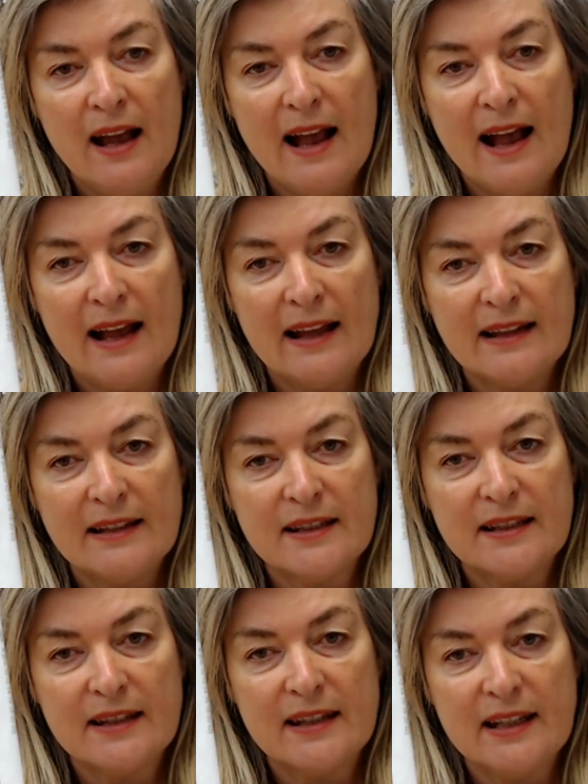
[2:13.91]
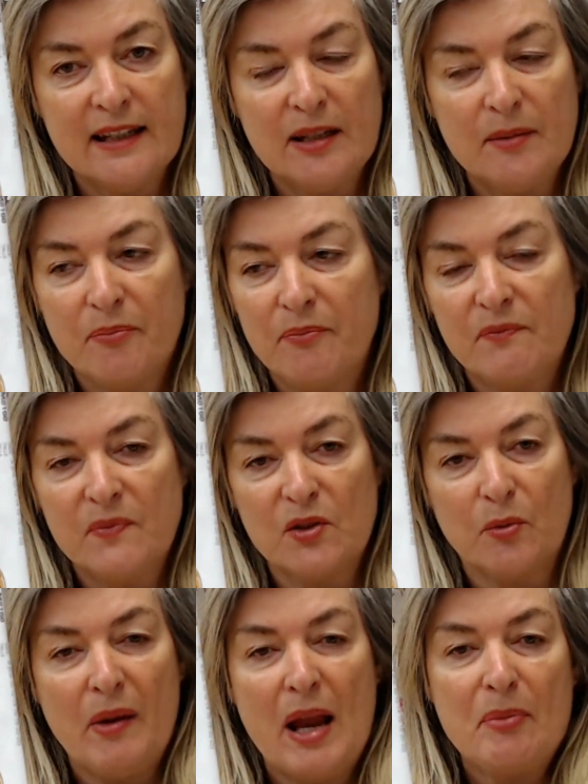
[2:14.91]
and the sort of
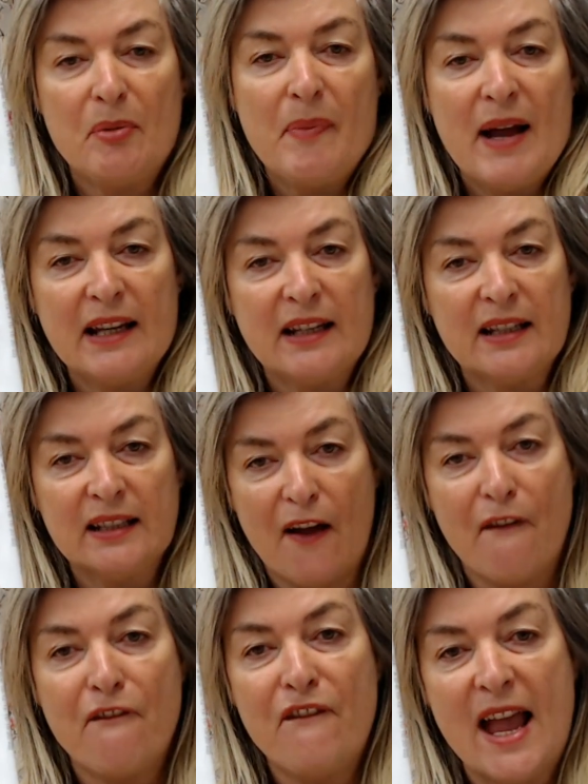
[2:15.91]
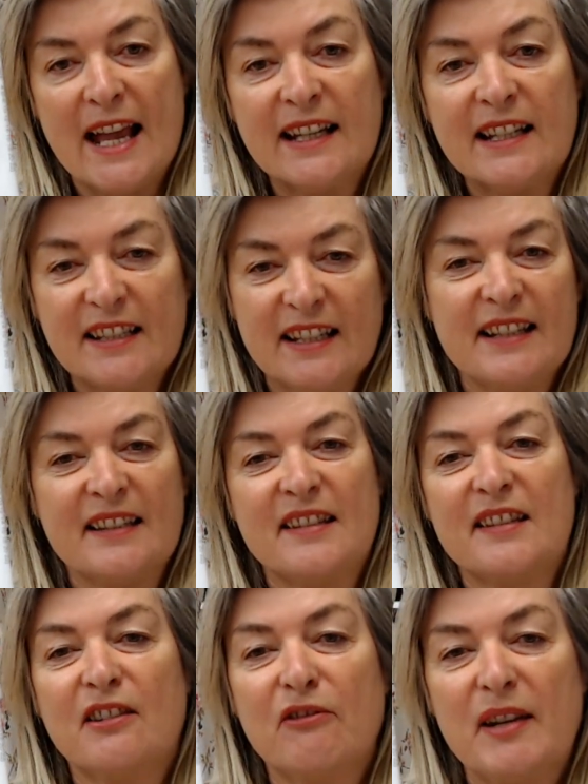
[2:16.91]
paper bag effect
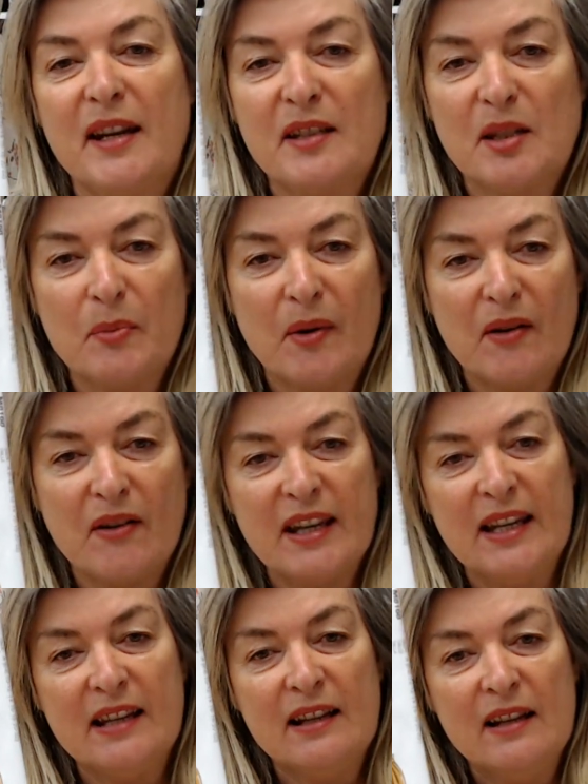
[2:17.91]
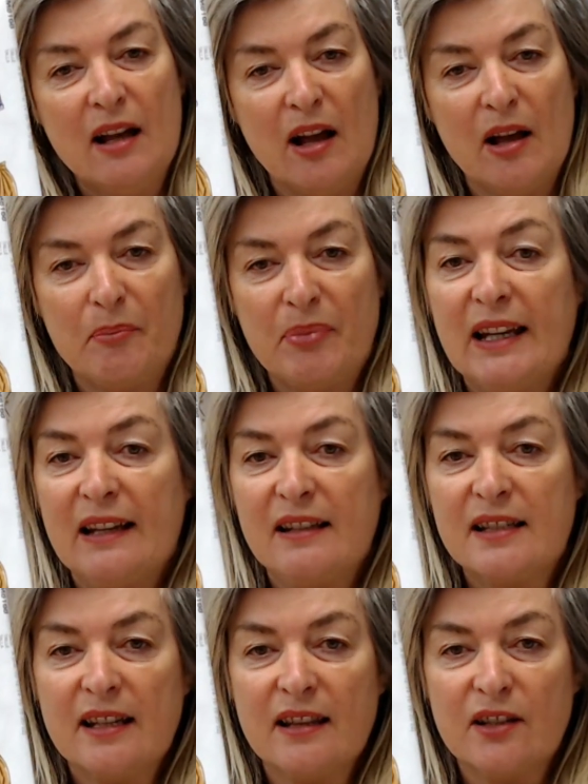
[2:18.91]
is created by
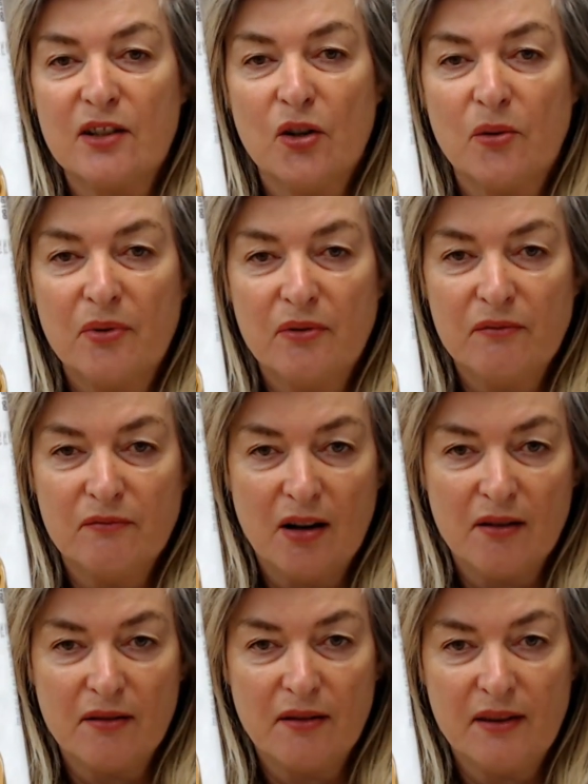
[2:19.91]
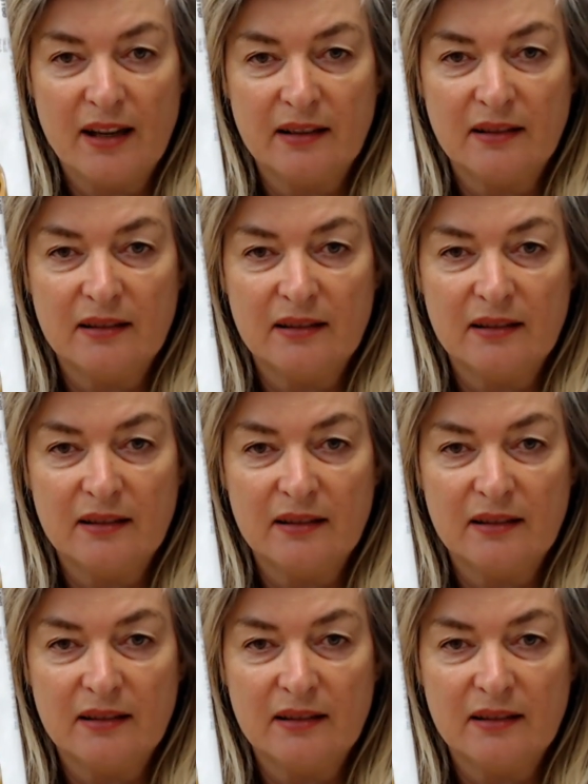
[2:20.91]
pleats in the top rather than